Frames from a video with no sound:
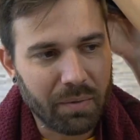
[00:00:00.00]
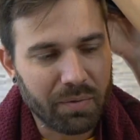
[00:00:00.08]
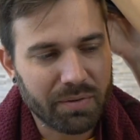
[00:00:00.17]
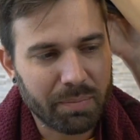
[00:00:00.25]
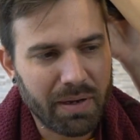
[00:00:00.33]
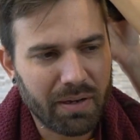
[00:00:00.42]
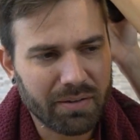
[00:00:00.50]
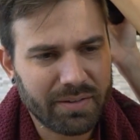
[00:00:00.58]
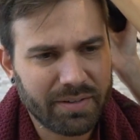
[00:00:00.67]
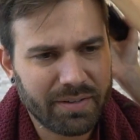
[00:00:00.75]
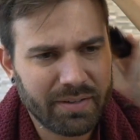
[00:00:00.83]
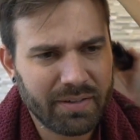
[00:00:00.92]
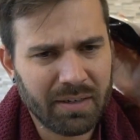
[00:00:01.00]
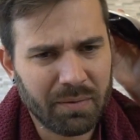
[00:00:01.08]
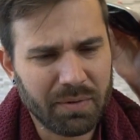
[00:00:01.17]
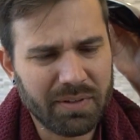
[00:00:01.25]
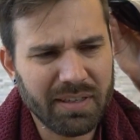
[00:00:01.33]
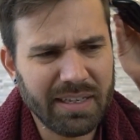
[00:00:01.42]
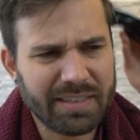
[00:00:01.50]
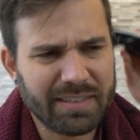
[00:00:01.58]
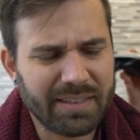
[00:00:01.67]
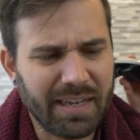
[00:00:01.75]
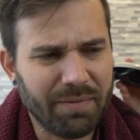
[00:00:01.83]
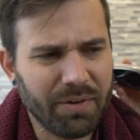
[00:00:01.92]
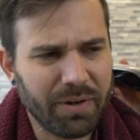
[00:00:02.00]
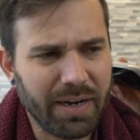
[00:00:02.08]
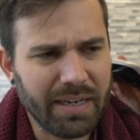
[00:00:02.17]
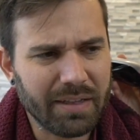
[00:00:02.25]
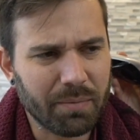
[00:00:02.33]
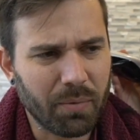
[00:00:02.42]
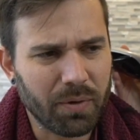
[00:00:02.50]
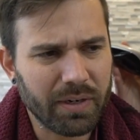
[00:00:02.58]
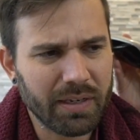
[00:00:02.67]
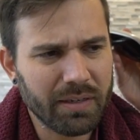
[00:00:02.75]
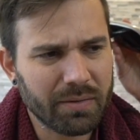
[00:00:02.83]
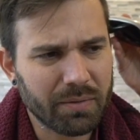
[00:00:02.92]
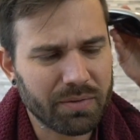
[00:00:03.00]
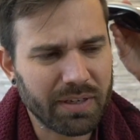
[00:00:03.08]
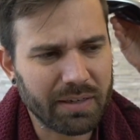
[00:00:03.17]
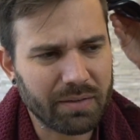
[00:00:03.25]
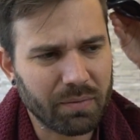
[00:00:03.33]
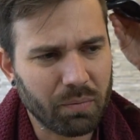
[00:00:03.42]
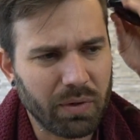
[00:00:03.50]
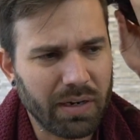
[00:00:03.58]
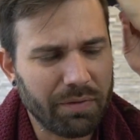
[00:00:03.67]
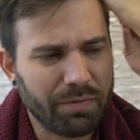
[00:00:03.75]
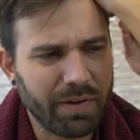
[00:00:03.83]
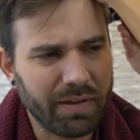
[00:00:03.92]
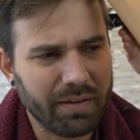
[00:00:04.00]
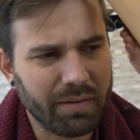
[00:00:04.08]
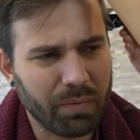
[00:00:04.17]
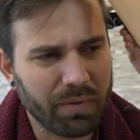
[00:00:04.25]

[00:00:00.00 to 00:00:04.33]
It was about was it like seven or eight in the morning? It was like when I. Uh,